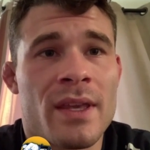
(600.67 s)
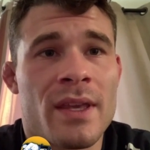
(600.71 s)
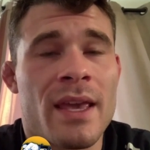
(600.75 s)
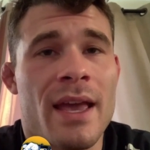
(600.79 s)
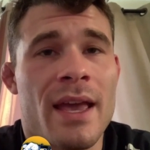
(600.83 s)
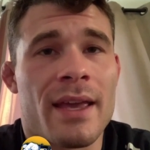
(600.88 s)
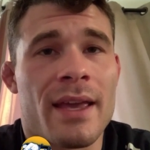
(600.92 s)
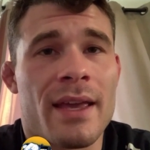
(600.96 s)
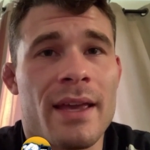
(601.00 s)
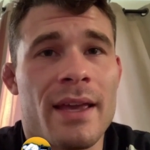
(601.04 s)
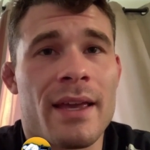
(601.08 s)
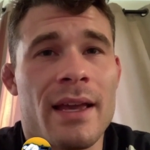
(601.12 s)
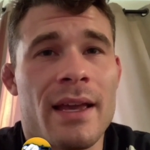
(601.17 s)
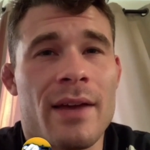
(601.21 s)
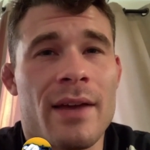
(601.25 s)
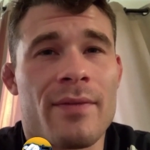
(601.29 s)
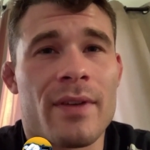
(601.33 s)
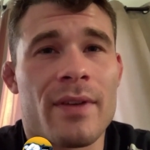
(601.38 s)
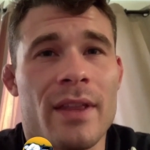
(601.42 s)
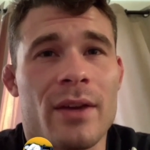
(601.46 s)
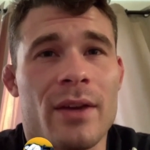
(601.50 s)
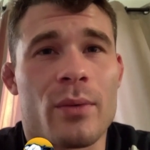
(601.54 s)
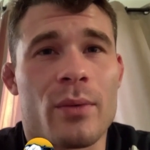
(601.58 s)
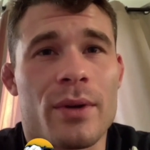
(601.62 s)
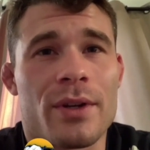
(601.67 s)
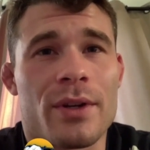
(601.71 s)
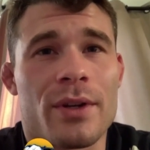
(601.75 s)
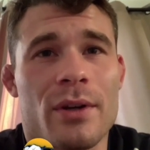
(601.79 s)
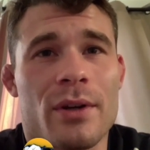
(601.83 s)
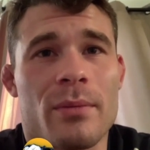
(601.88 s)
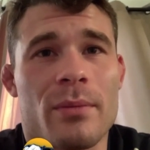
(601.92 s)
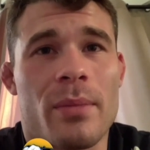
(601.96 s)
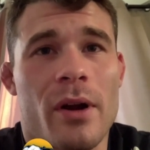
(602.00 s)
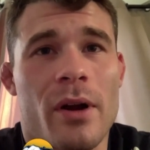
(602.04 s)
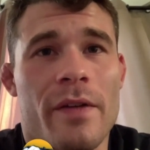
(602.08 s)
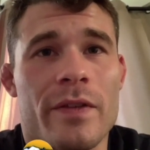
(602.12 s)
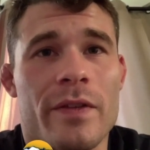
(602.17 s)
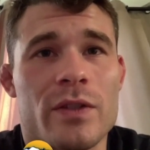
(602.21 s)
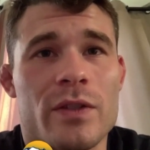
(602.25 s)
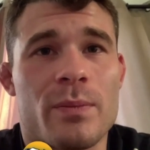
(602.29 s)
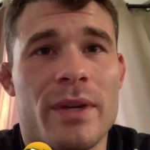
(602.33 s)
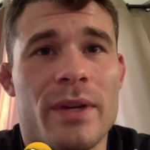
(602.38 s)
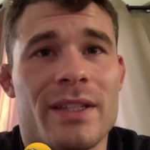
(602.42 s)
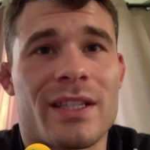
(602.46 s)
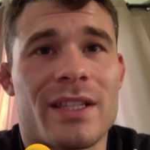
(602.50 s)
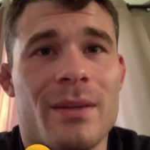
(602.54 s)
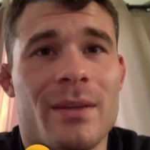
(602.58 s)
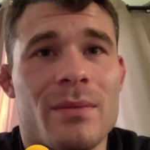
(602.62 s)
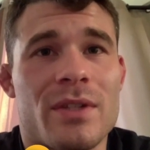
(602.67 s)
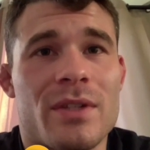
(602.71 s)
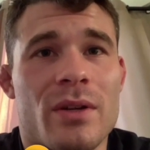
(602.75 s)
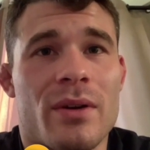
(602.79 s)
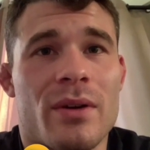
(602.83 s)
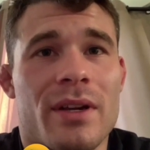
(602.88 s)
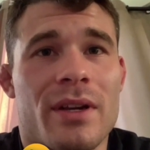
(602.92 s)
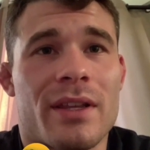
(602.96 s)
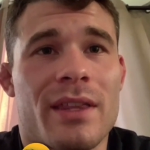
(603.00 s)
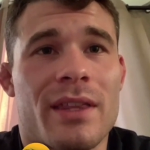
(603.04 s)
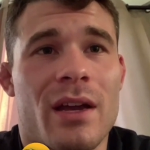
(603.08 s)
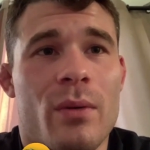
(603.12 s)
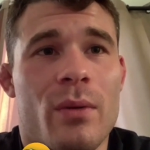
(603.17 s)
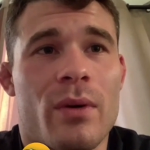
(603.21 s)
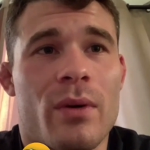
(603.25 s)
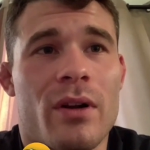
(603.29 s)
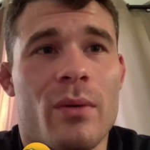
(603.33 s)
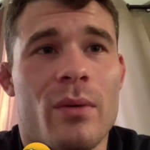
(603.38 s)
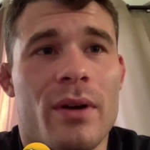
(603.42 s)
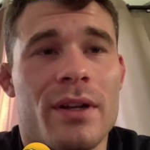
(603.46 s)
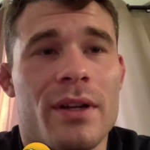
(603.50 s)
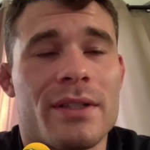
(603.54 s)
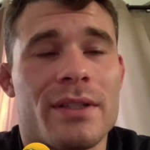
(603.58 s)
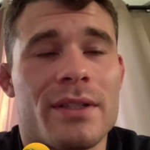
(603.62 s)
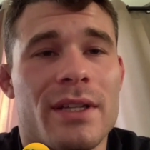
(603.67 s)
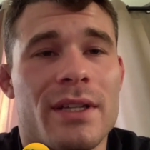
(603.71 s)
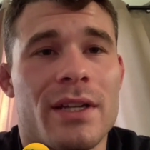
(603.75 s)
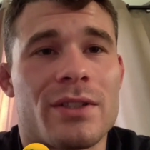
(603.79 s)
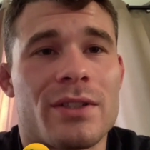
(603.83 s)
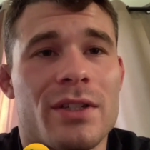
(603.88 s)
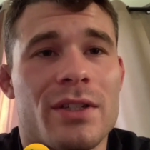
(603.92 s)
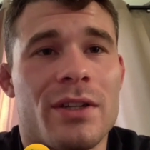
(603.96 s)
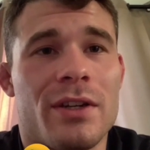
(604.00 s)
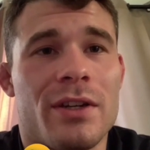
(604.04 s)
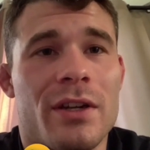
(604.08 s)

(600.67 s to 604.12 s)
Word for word: Yeah, yeah, yeah. I feel like when you're part of this big teams, you don't get that one-on-one attention.